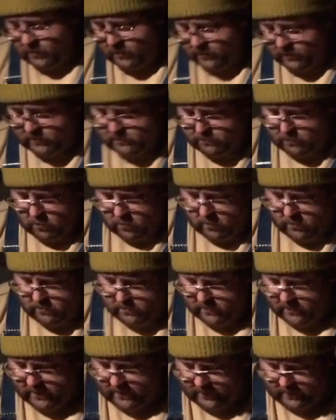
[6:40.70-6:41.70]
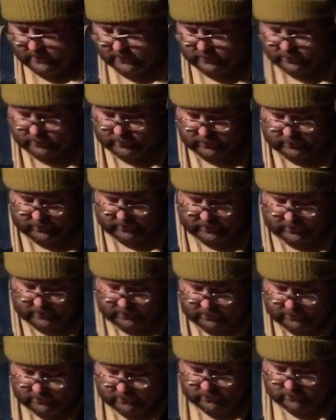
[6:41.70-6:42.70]
cooking is boring, but it ain't. You just got to
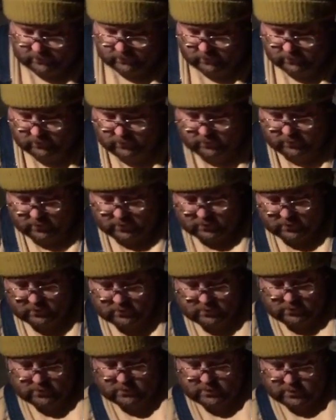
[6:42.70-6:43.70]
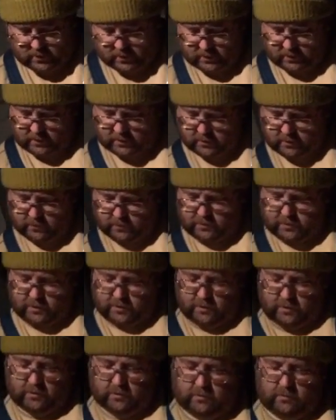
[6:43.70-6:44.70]
sing and do what you
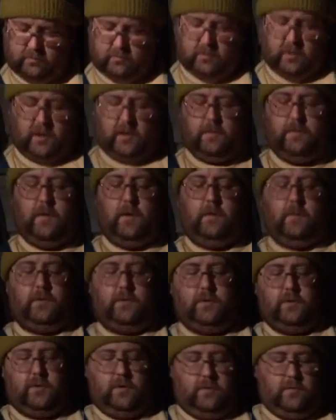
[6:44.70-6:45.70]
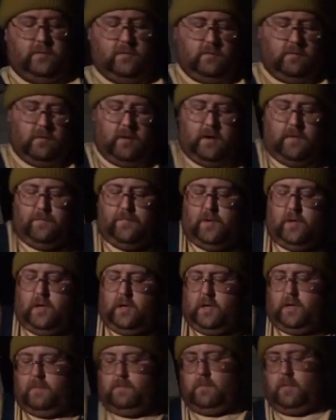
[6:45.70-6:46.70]
do. Think about what you're doing. Wrap it
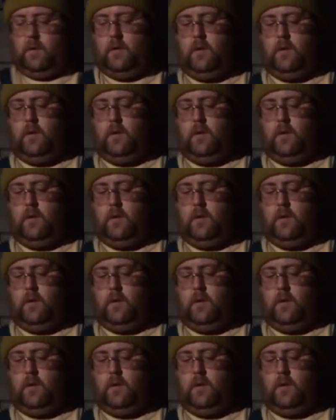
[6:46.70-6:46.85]
up.